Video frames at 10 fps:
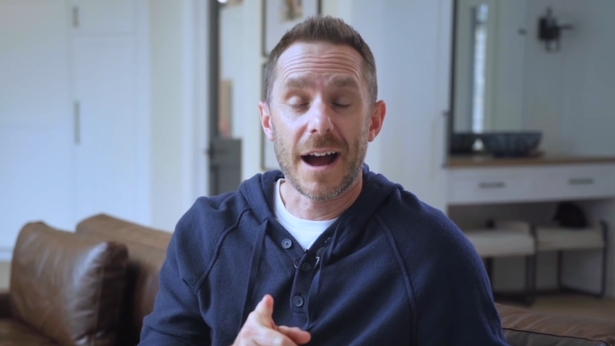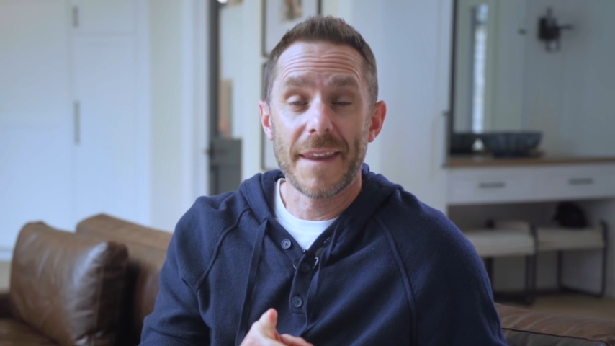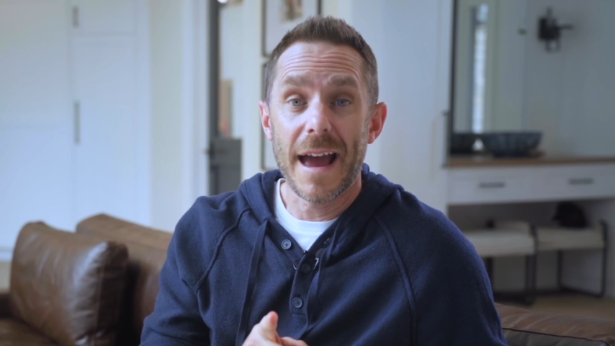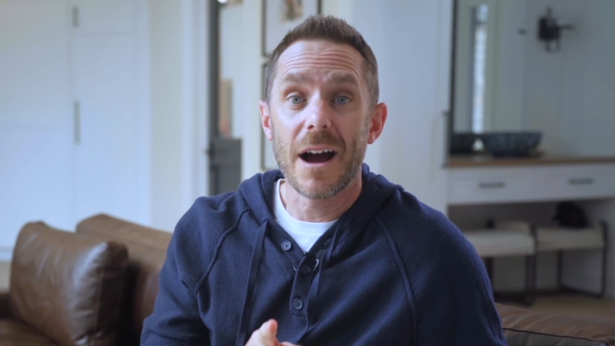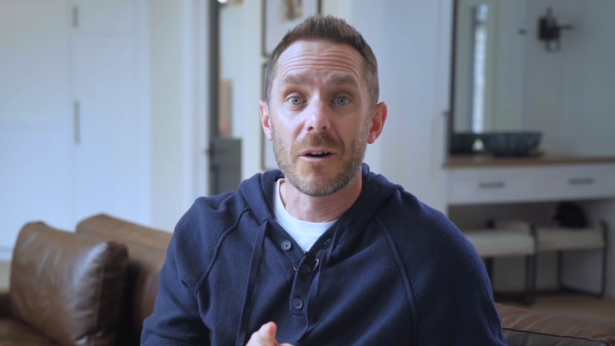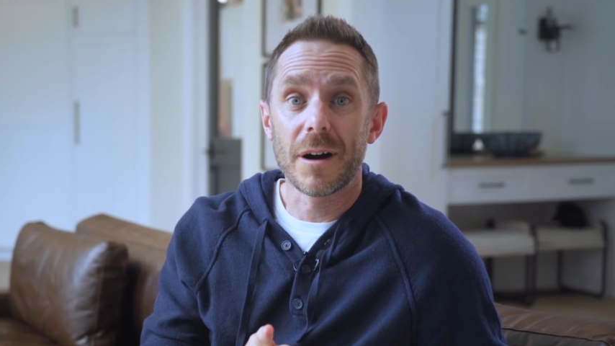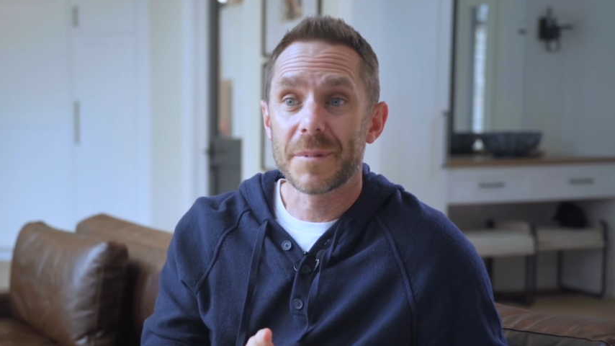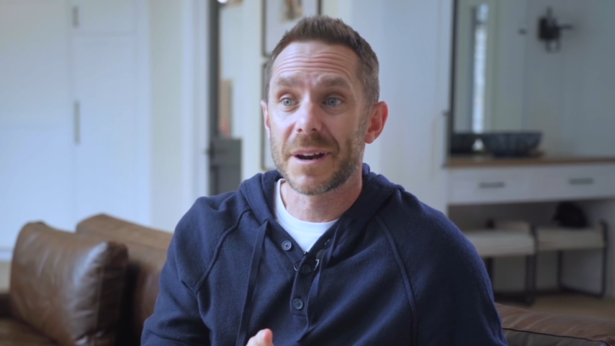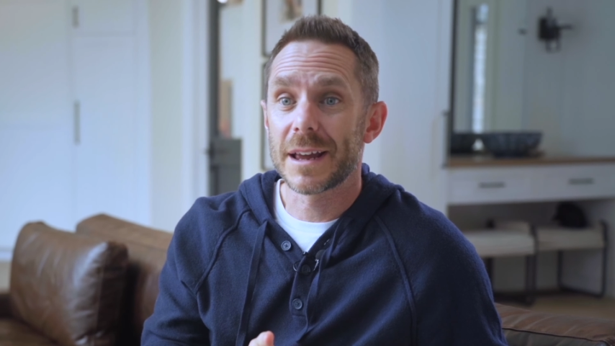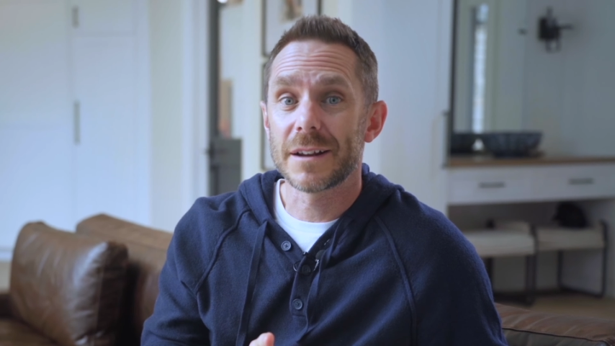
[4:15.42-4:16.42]
Now I'm
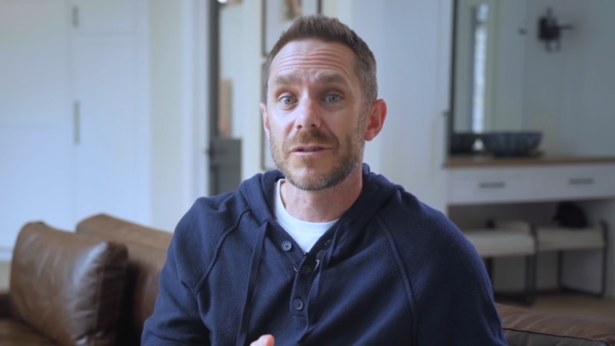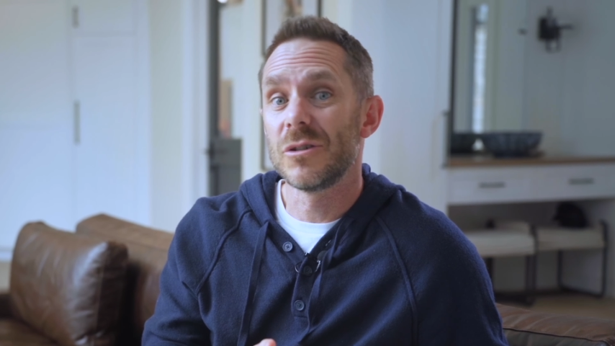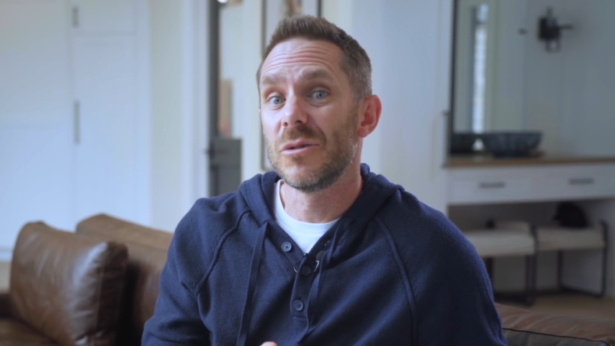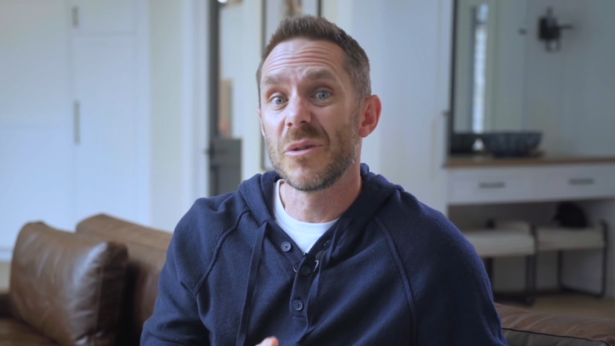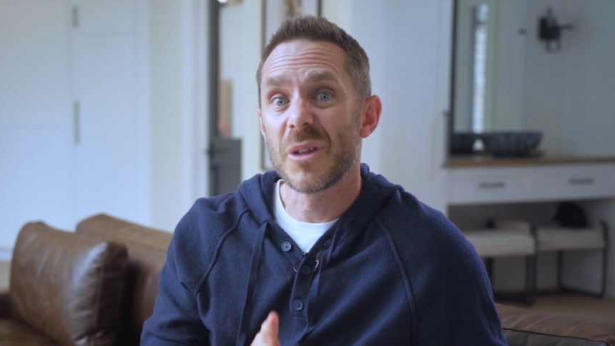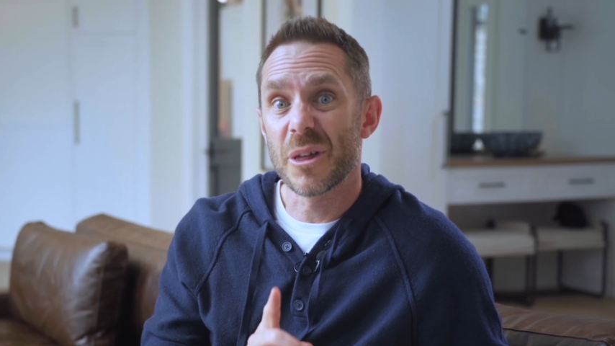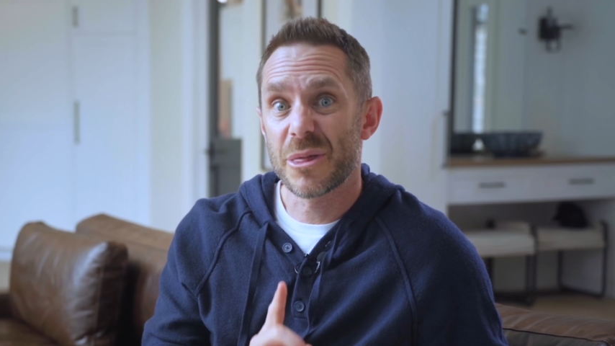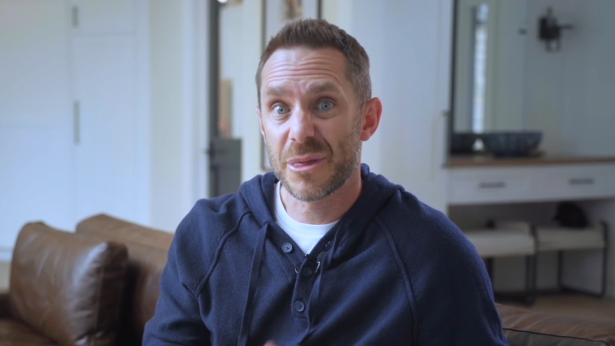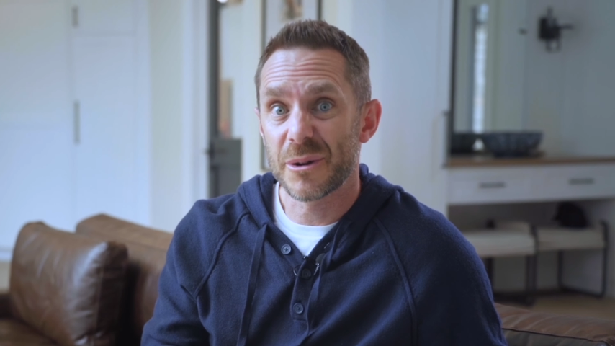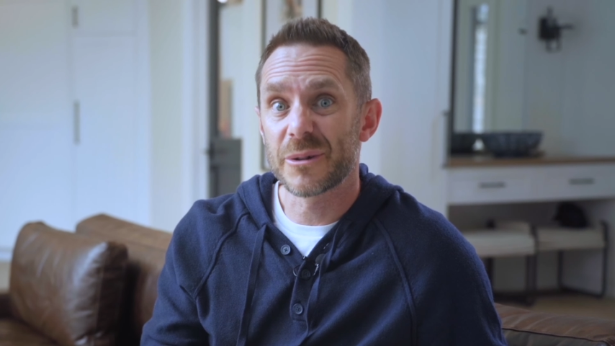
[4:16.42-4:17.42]
going to get to the
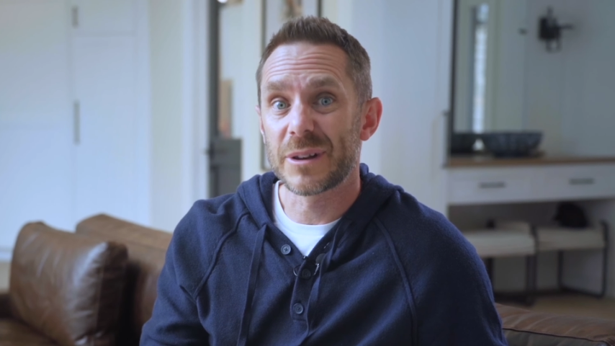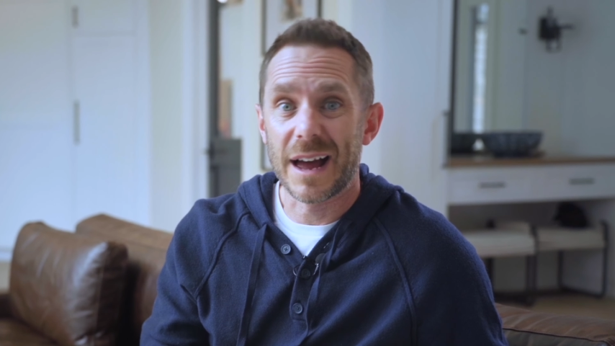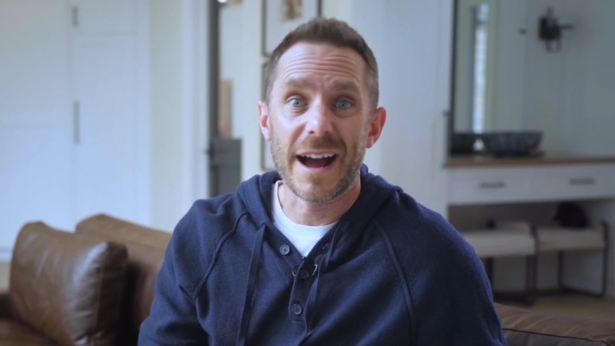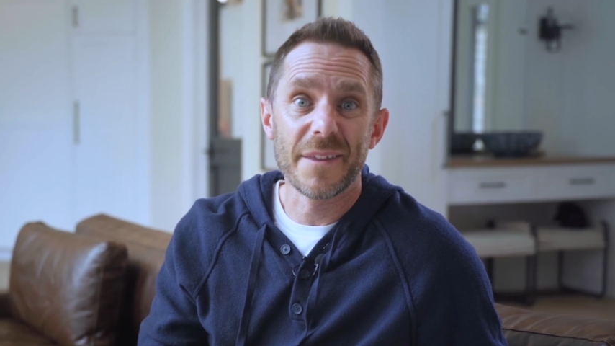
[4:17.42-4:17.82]
third lie